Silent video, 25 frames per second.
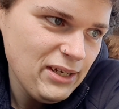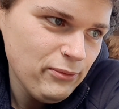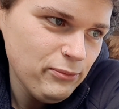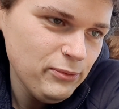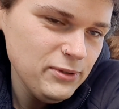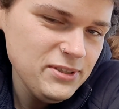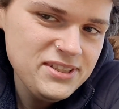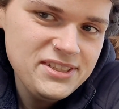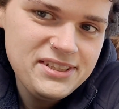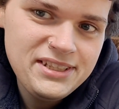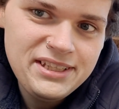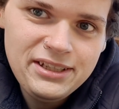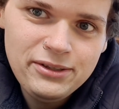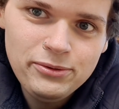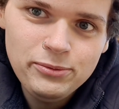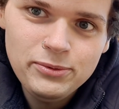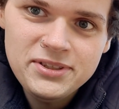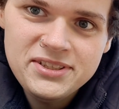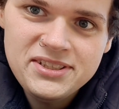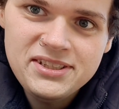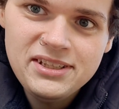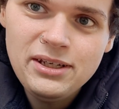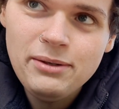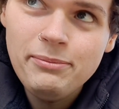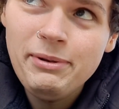we'll see.
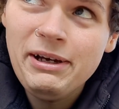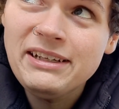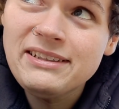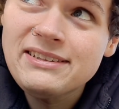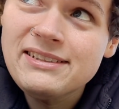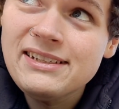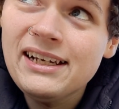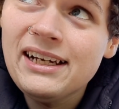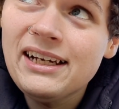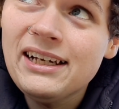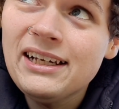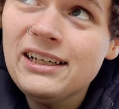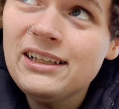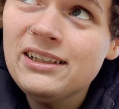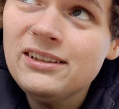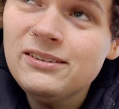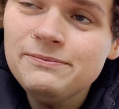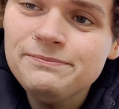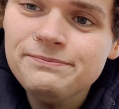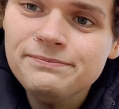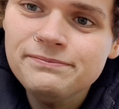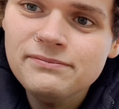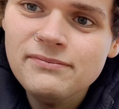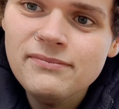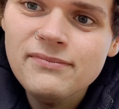We'll see about the
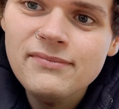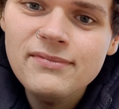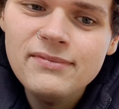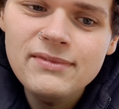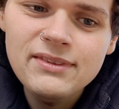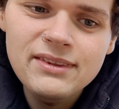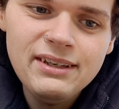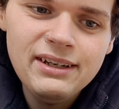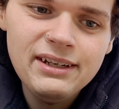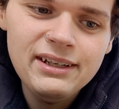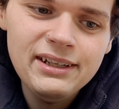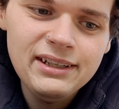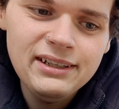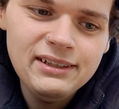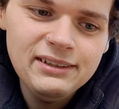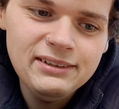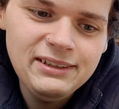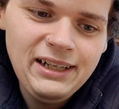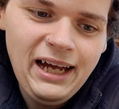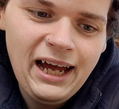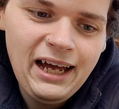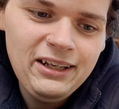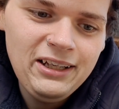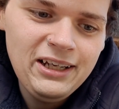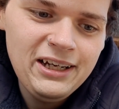
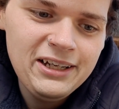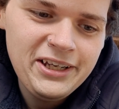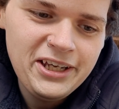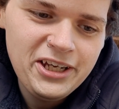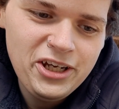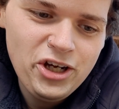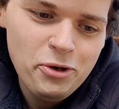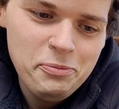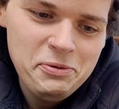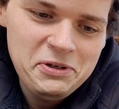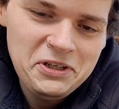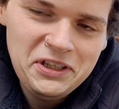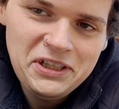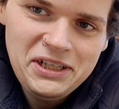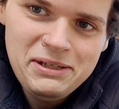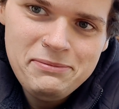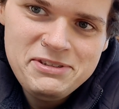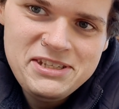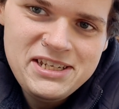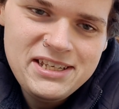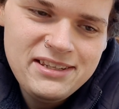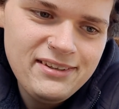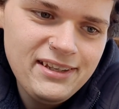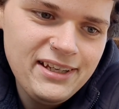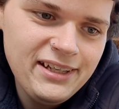not logging open on
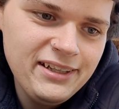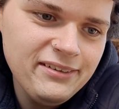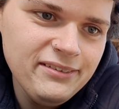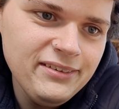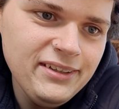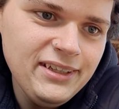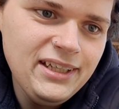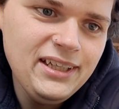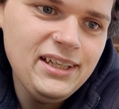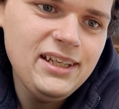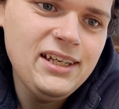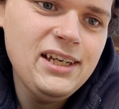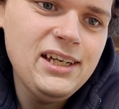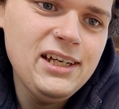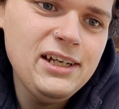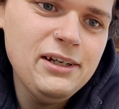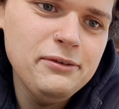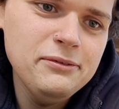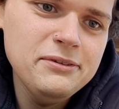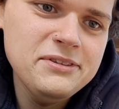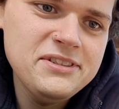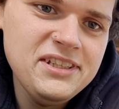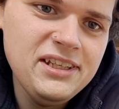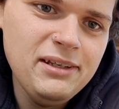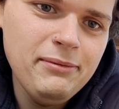empty thing.
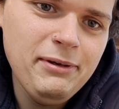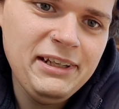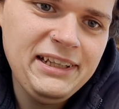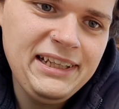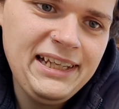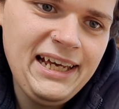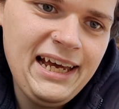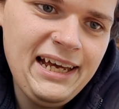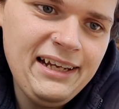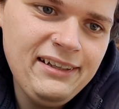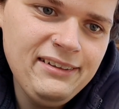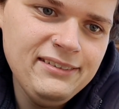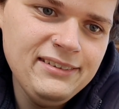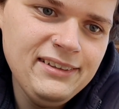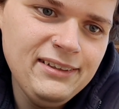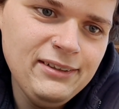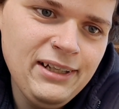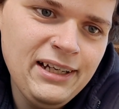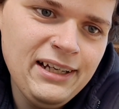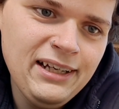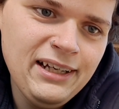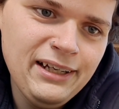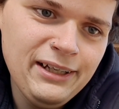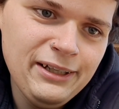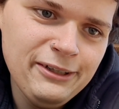We'll see about that.
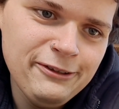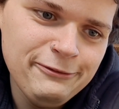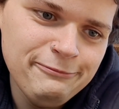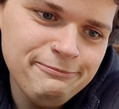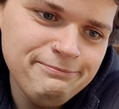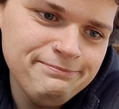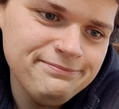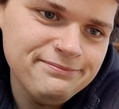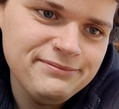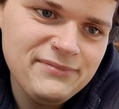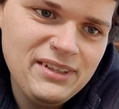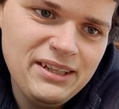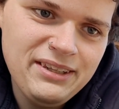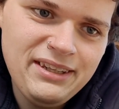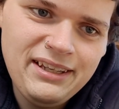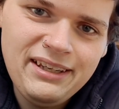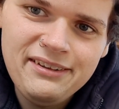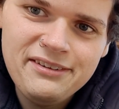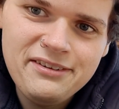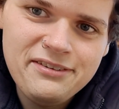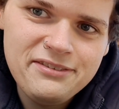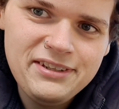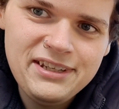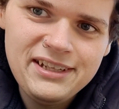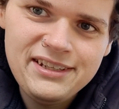The
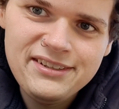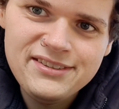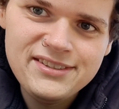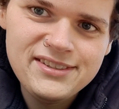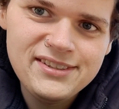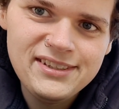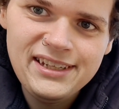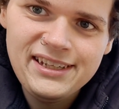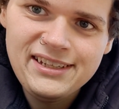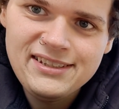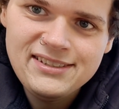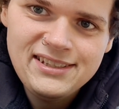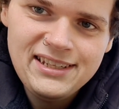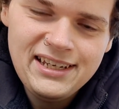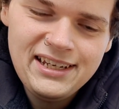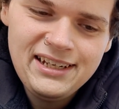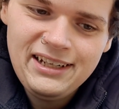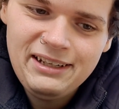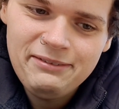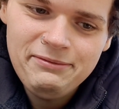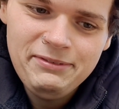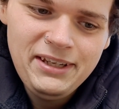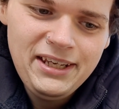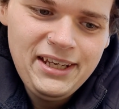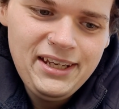other things, like I said,
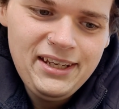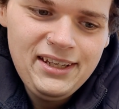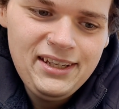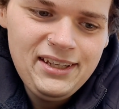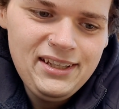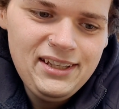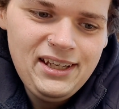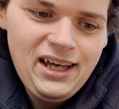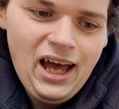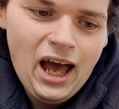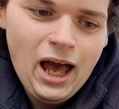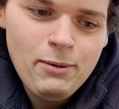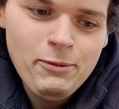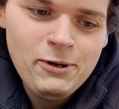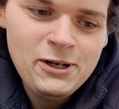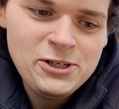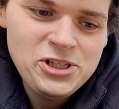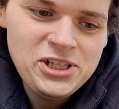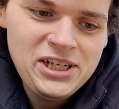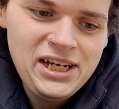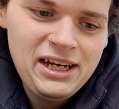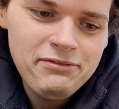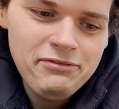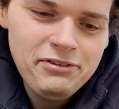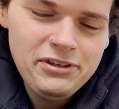I'm
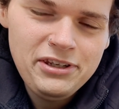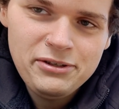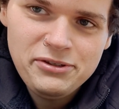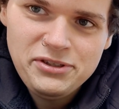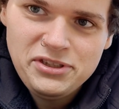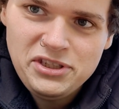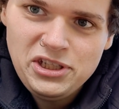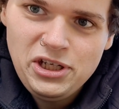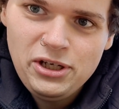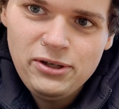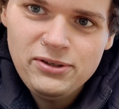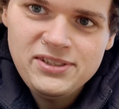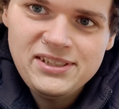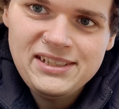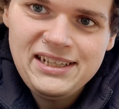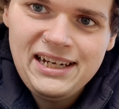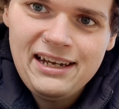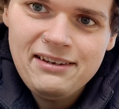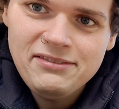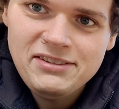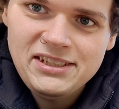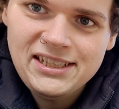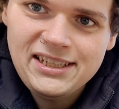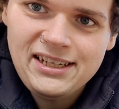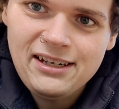watching out for those
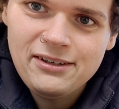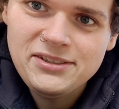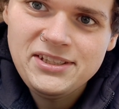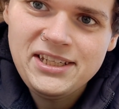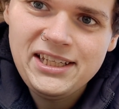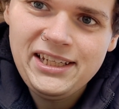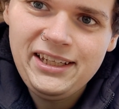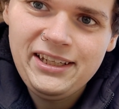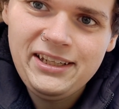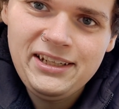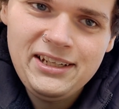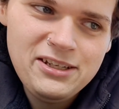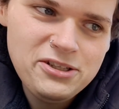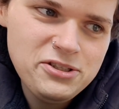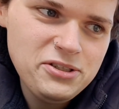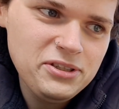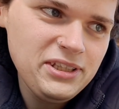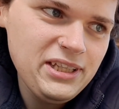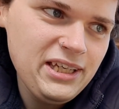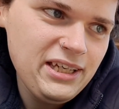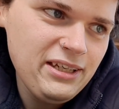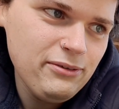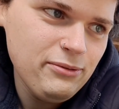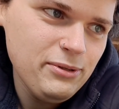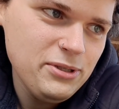nosedives like I was getting
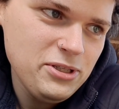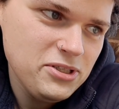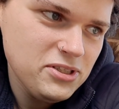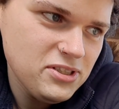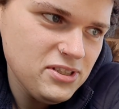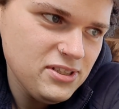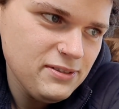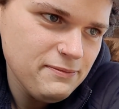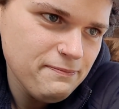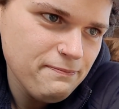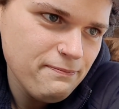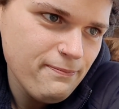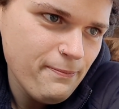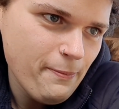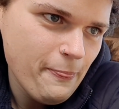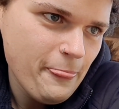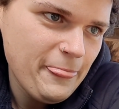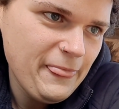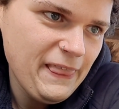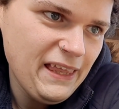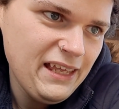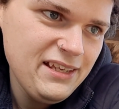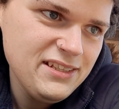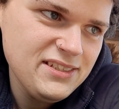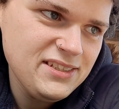initially, which
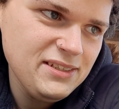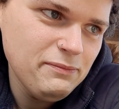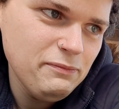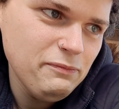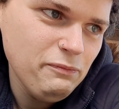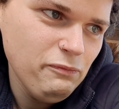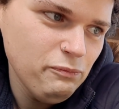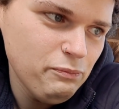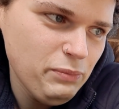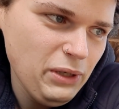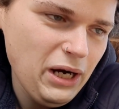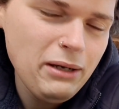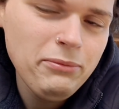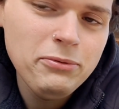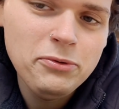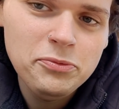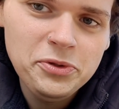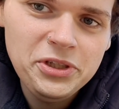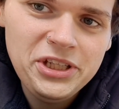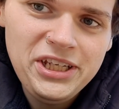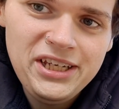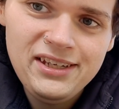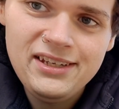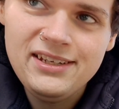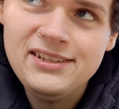
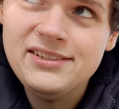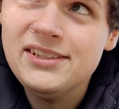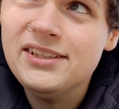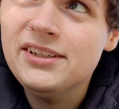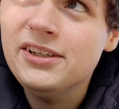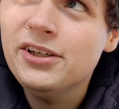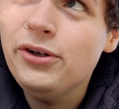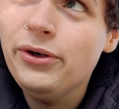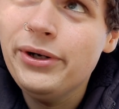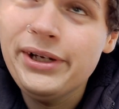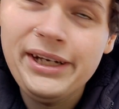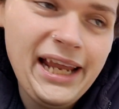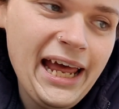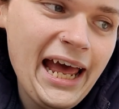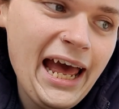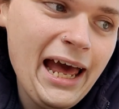probably isn't going to